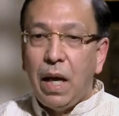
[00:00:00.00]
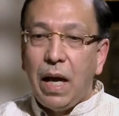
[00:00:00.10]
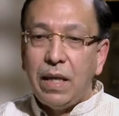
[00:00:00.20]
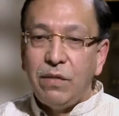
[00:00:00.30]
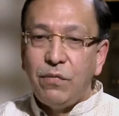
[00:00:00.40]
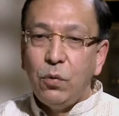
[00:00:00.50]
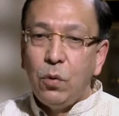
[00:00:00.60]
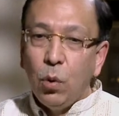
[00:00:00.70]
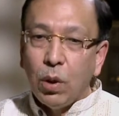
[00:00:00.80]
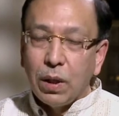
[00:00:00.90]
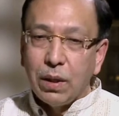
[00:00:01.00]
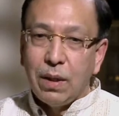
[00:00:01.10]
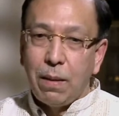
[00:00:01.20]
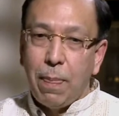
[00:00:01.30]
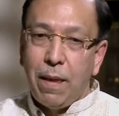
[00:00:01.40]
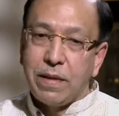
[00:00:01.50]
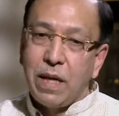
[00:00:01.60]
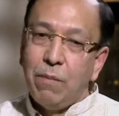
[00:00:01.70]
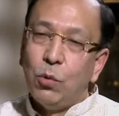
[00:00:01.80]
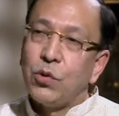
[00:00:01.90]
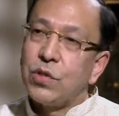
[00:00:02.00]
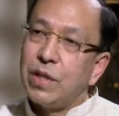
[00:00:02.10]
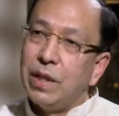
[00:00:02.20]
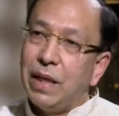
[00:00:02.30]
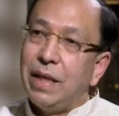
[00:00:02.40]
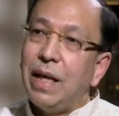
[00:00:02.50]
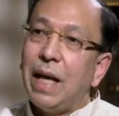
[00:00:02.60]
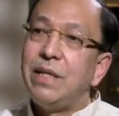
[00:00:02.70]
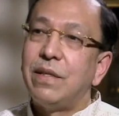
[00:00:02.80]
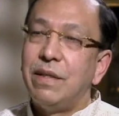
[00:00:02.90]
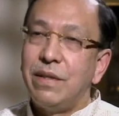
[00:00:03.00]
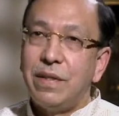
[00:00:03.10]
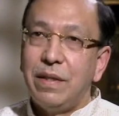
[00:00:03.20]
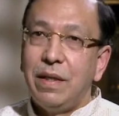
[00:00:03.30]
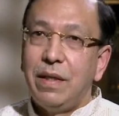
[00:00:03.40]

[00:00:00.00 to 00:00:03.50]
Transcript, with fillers: And if you look at our most enlightened